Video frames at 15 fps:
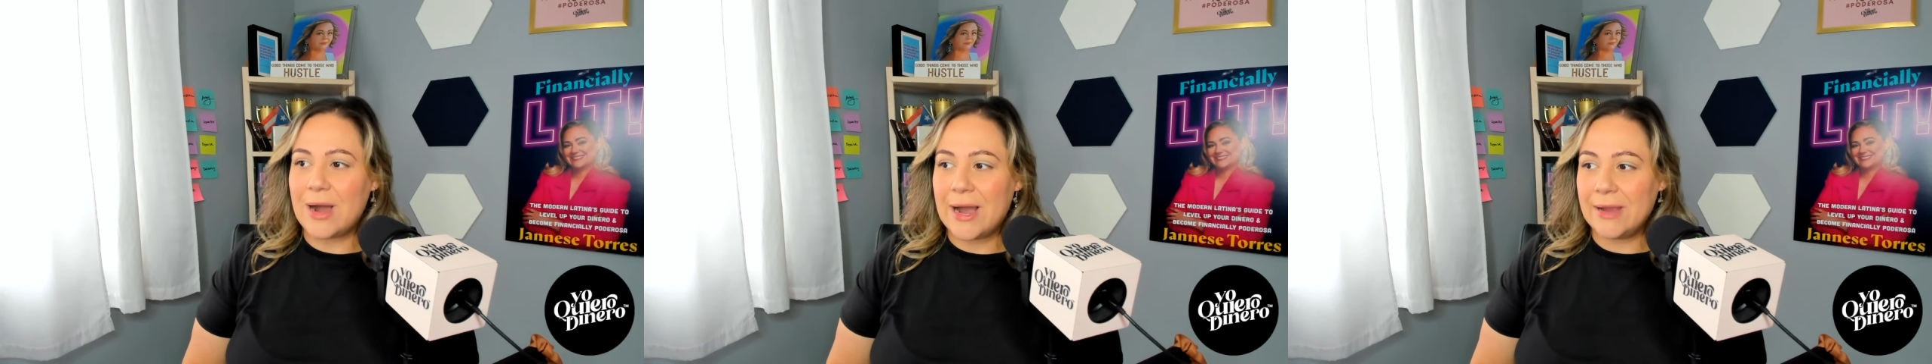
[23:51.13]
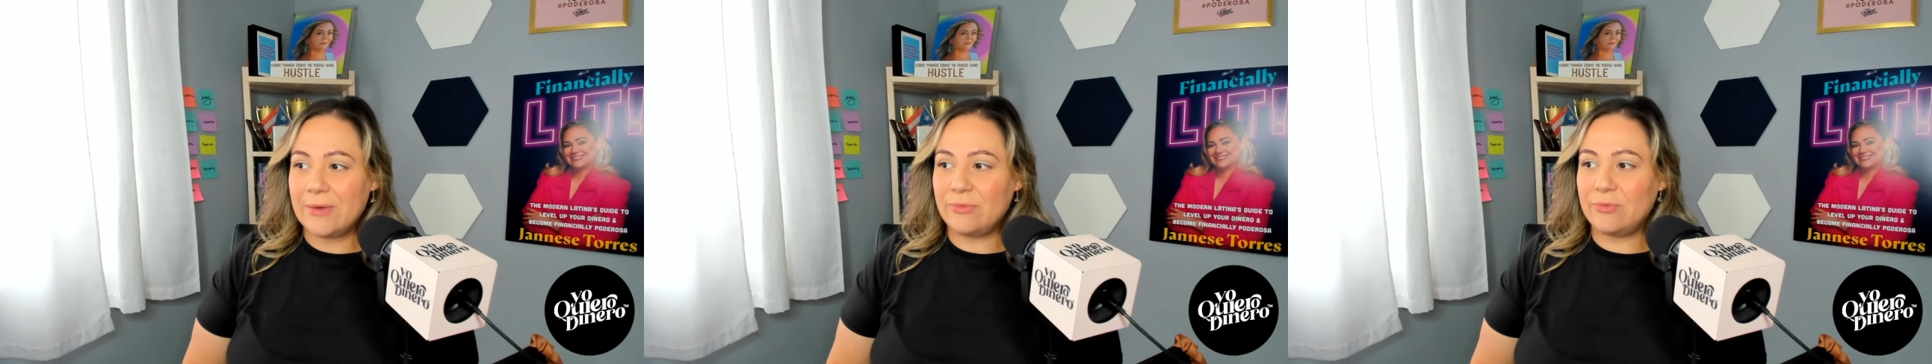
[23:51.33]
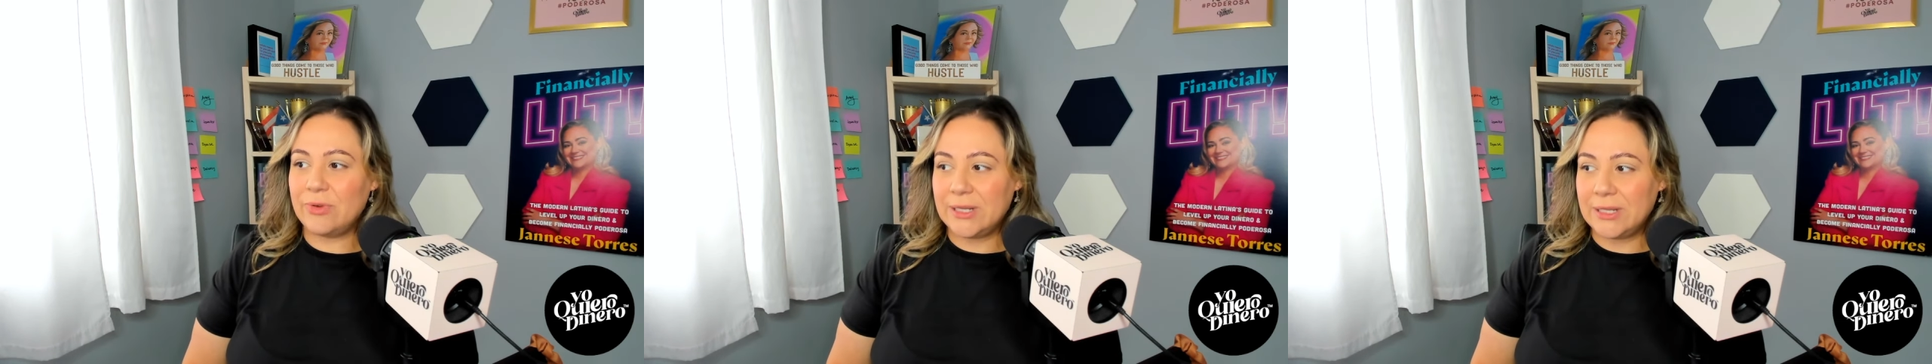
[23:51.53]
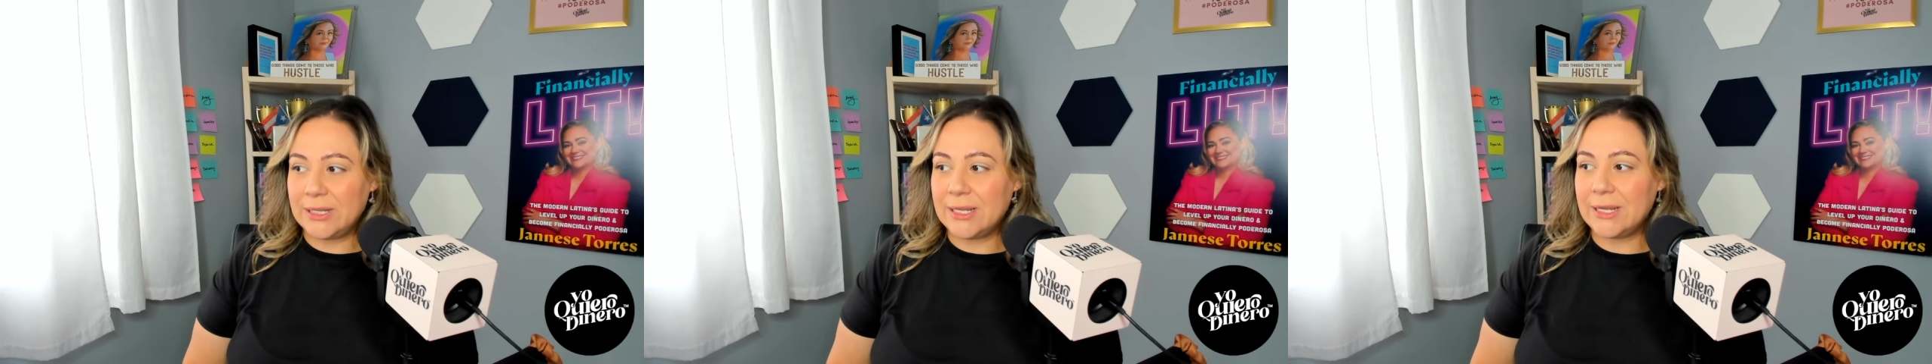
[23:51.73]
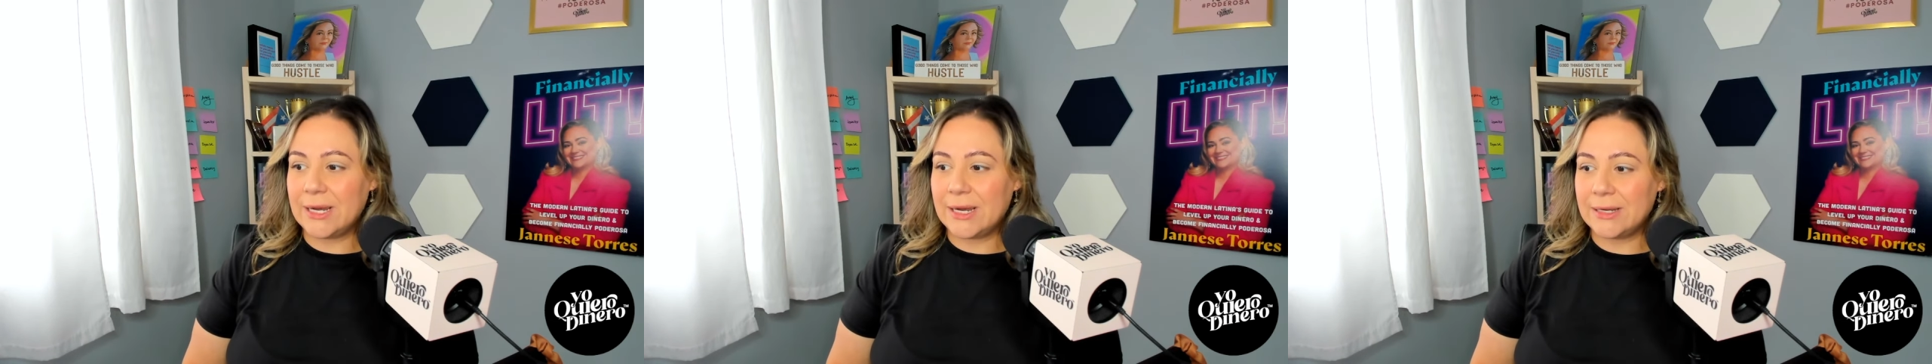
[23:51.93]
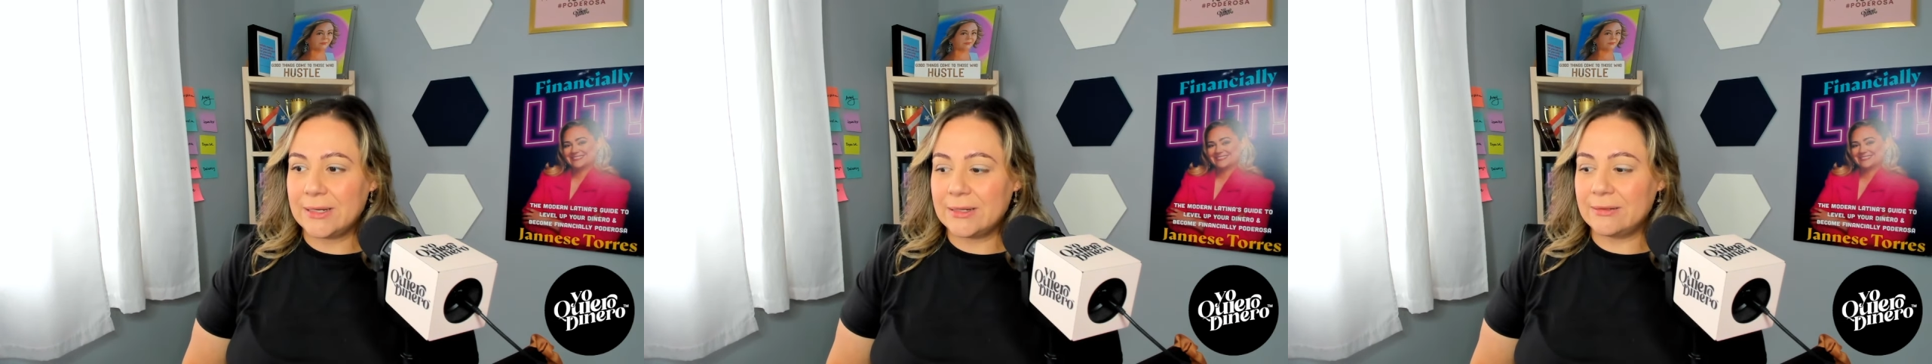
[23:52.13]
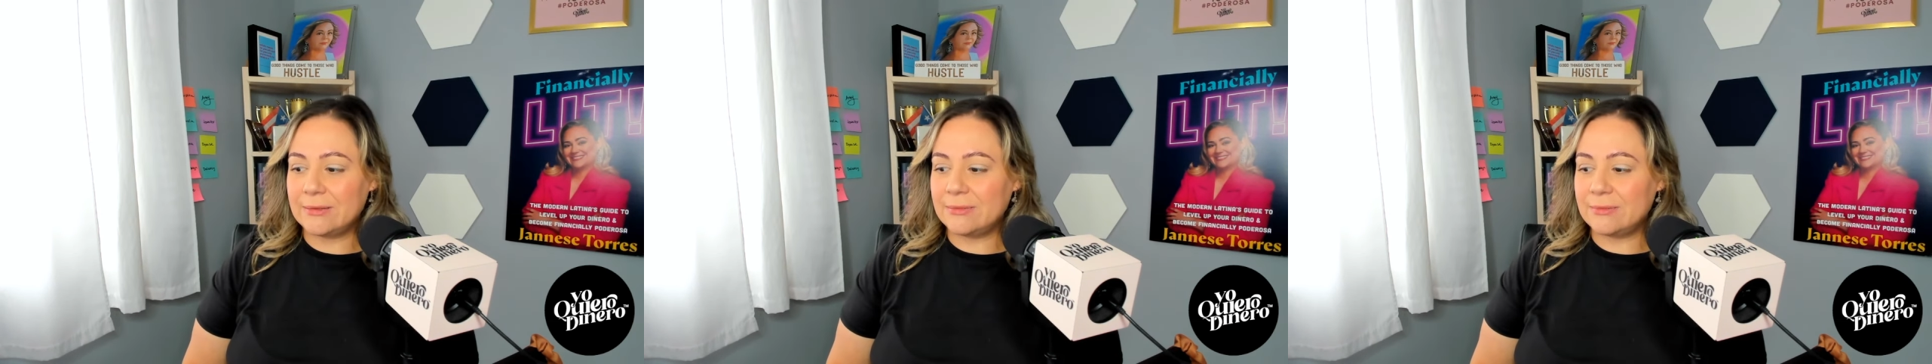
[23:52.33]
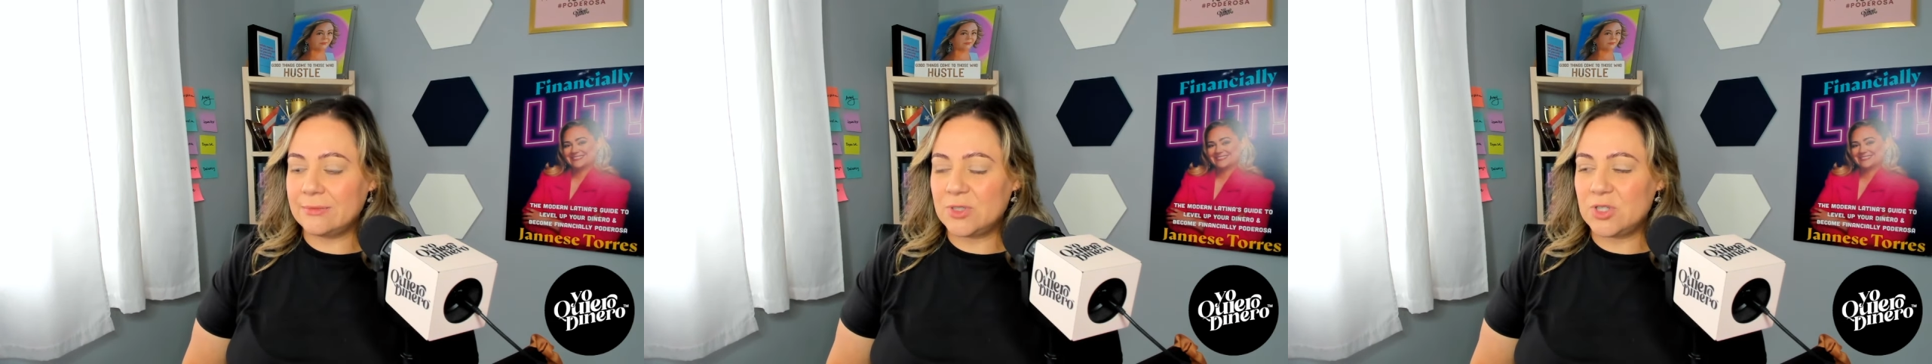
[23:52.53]
I really got
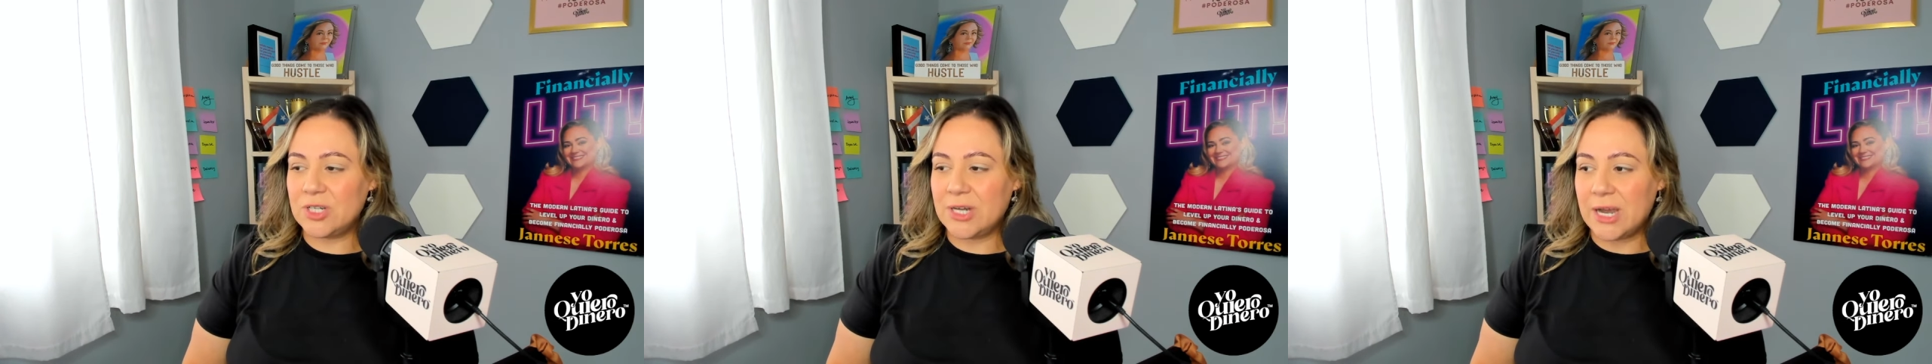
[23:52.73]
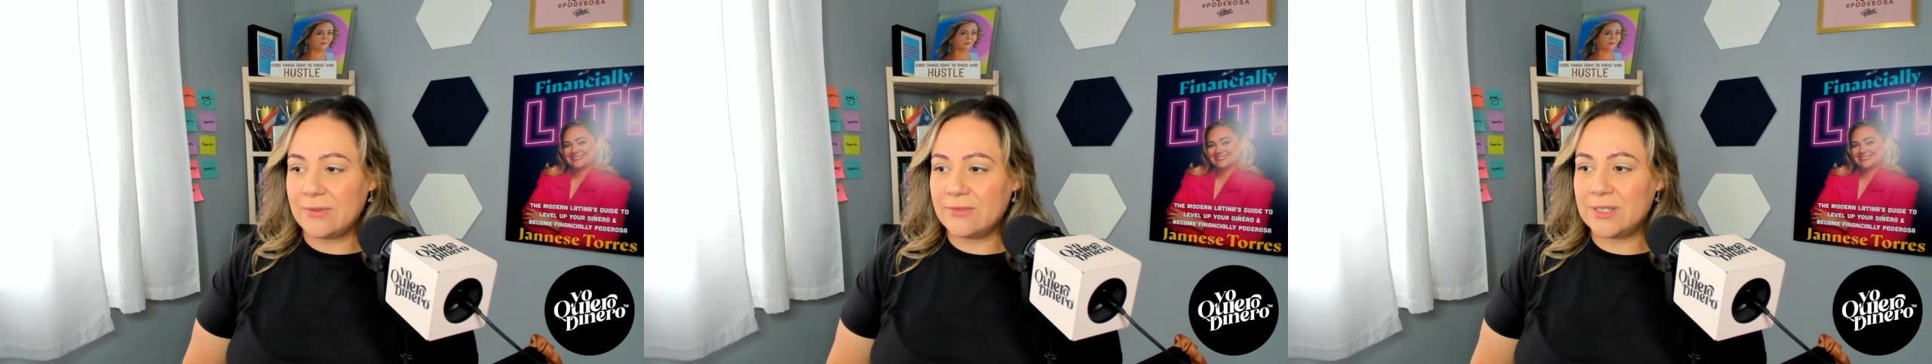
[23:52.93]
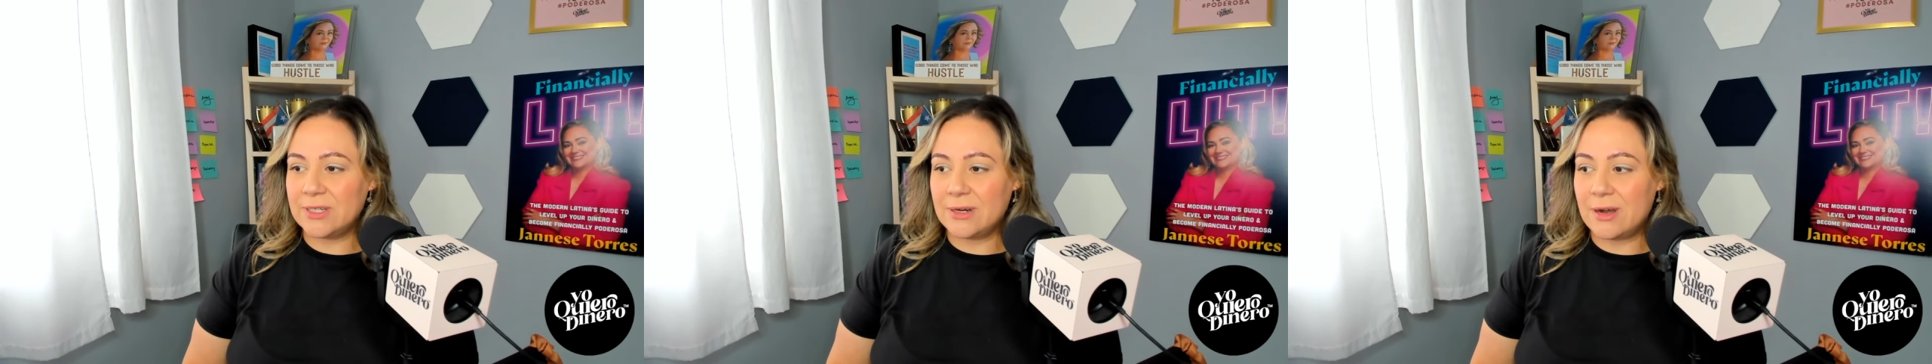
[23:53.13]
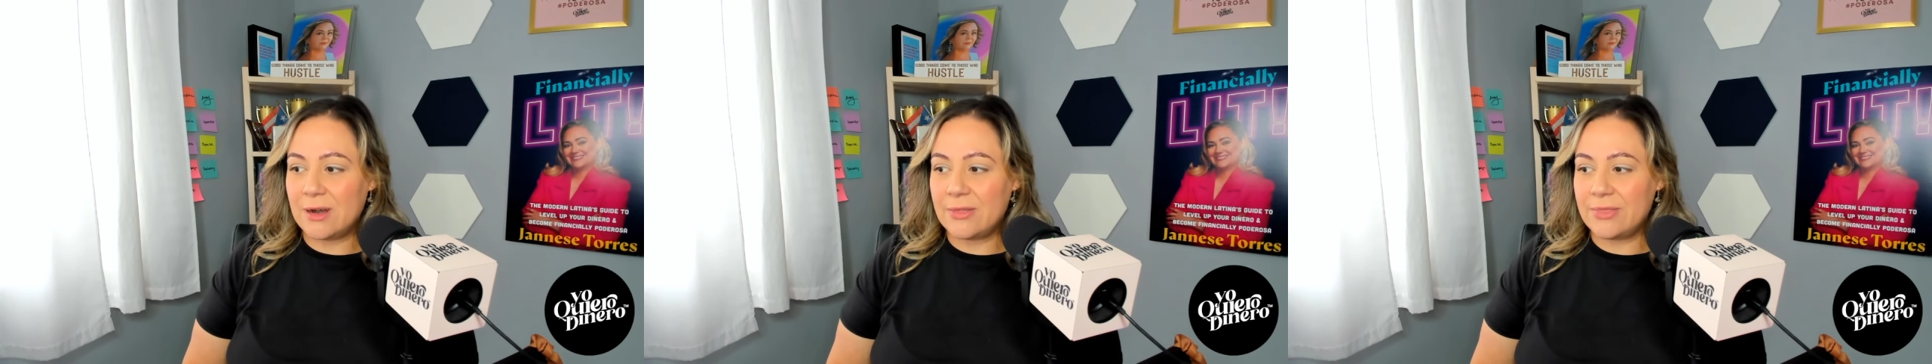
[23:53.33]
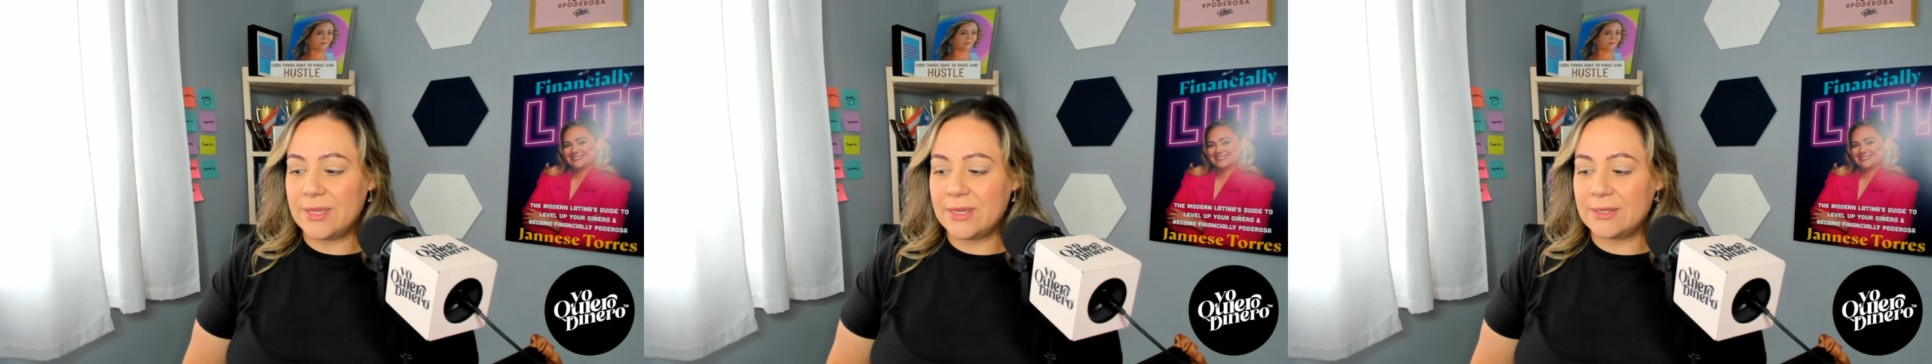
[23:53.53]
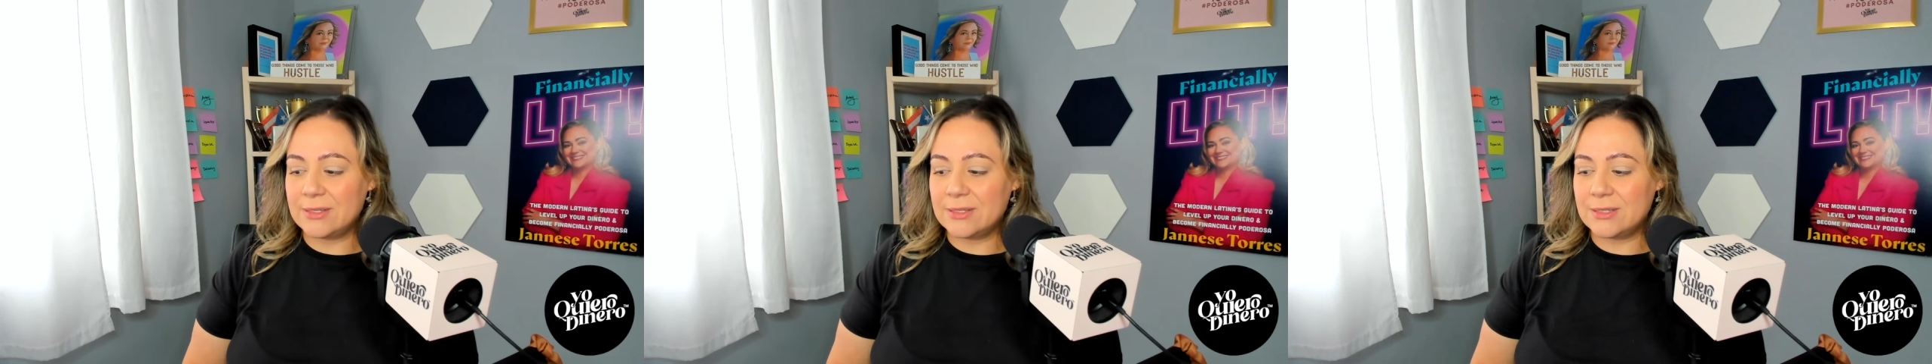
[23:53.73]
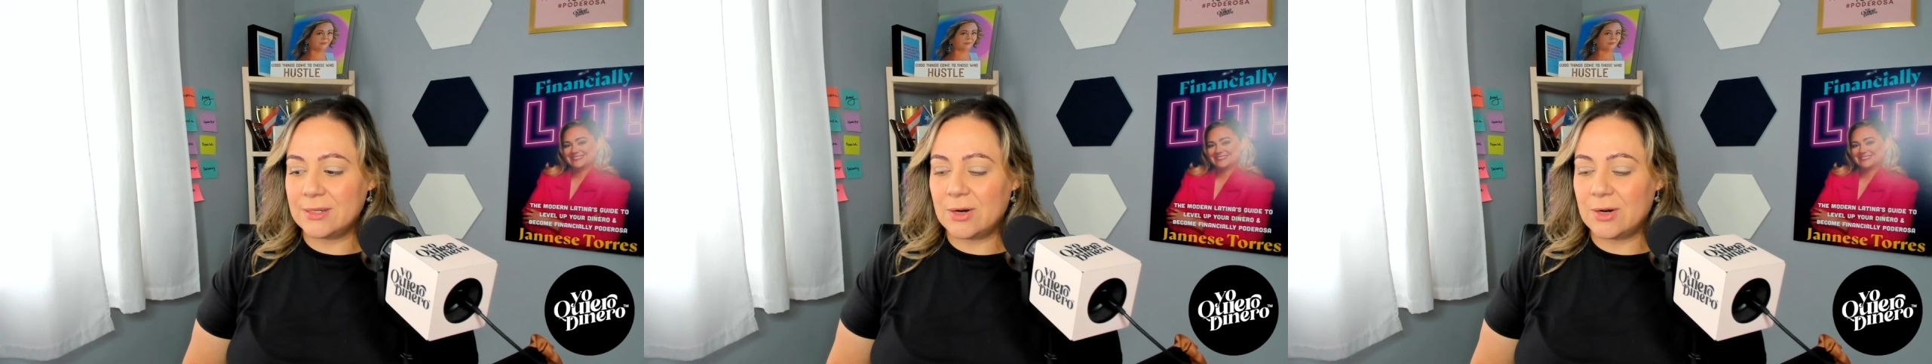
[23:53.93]
shafted on this